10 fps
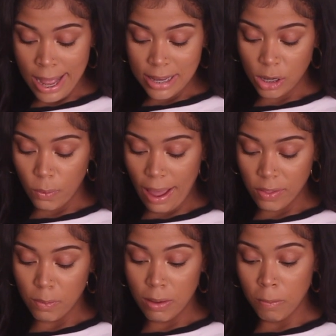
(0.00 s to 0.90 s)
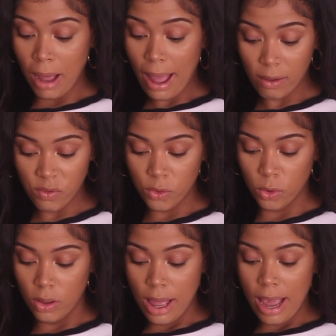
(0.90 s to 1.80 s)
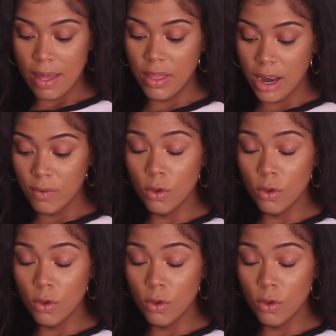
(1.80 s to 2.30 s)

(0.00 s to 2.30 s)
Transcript: So we have to be mindful. And then if